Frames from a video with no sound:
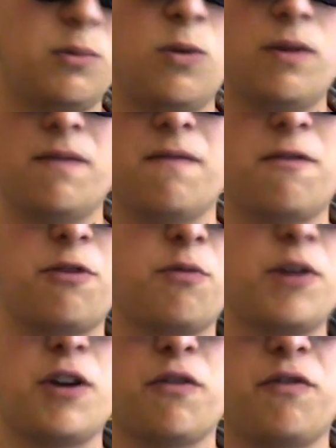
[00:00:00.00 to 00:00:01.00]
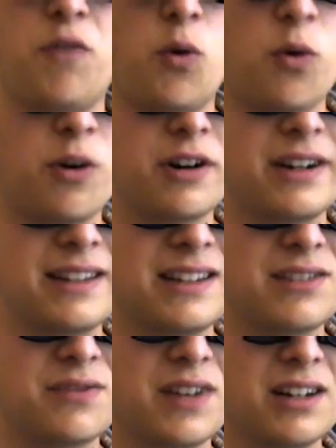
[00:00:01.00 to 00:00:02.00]
0.3 or 4 in
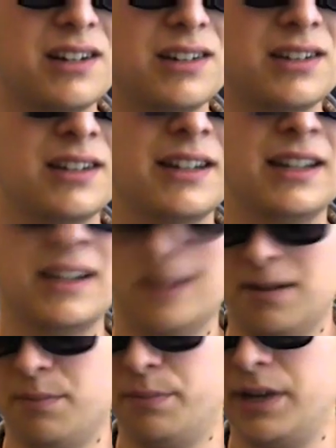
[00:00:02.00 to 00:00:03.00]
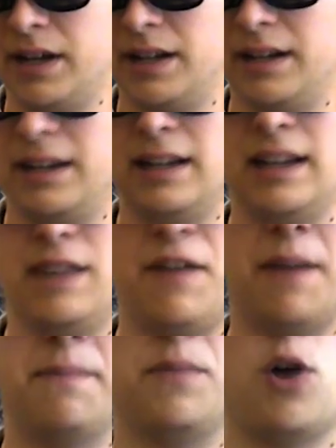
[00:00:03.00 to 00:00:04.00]
this fella, but it
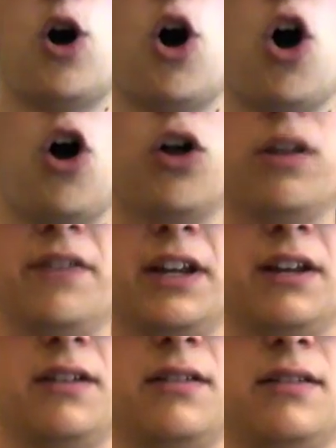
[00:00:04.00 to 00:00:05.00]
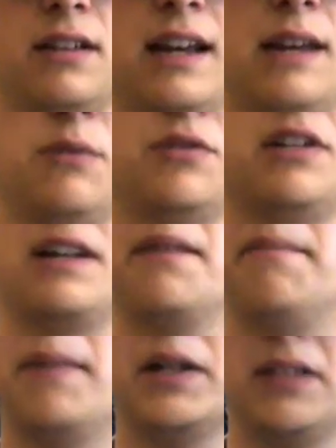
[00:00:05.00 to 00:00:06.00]
vaped all of it. And it was like
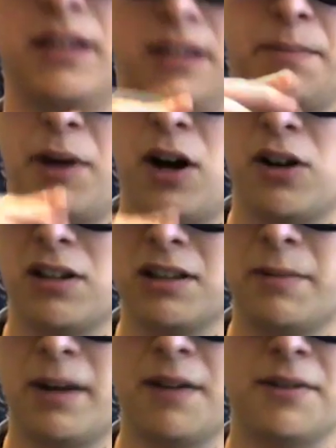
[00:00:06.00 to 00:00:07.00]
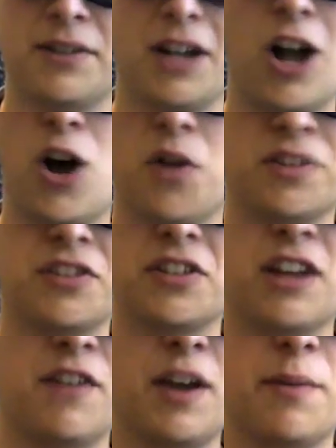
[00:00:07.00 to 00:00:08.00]
a melted like puddle at the bottom. I was like, oh, this
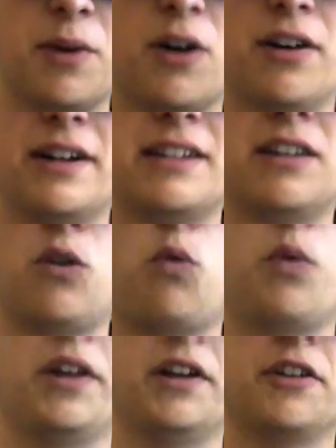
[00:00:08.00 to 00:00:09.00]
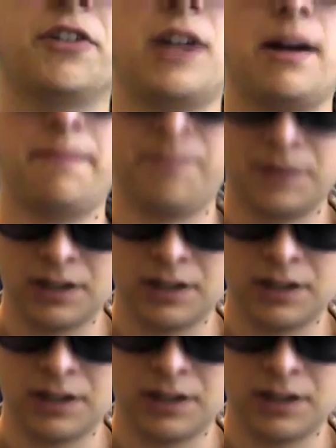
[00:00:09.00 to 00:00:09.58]
isn't going to vape at all. And it did a really good job.